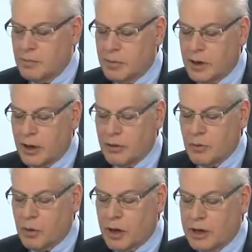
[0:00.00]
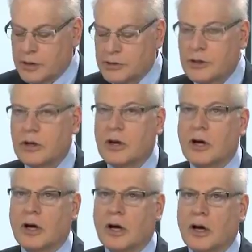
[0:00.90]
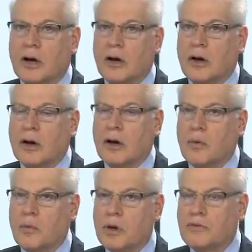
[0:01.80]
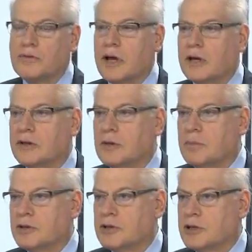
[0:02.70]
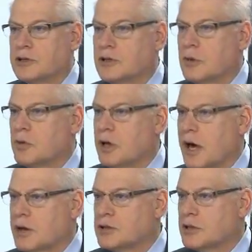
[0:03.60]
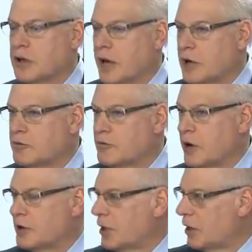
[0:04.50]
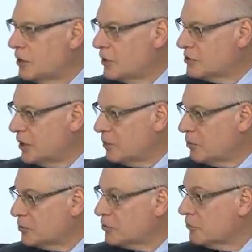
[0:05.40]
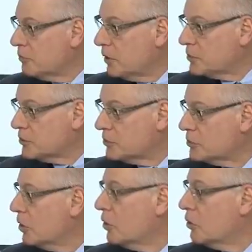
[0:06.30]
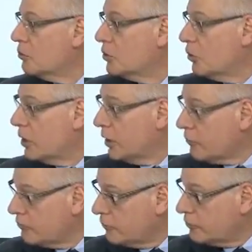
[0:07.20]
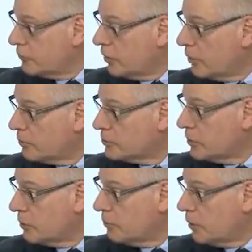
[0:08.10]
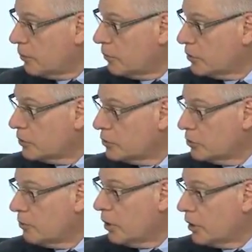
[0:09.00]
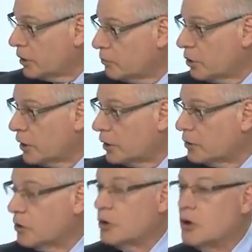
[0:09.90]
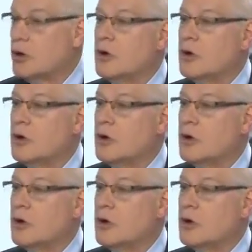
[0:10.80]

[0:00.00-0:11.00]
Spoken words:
But otherwise, we have taken the position that we actually can't find any examples of patients who don't have a 55% impairment due to body and brain,